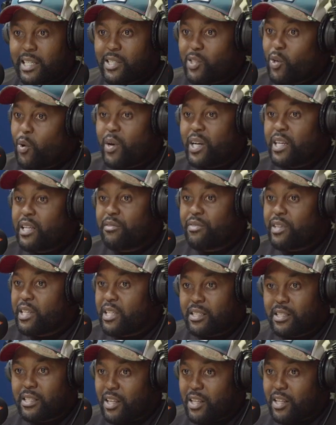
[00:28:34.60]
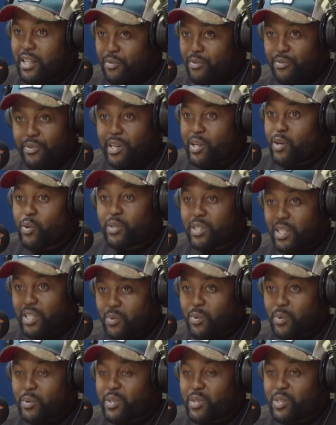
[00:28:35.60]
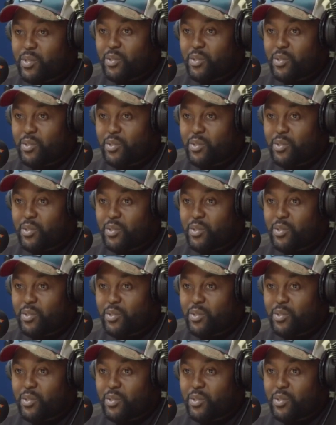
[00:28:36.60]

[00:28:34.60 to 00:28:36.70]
there's no one even in South Africa who does what we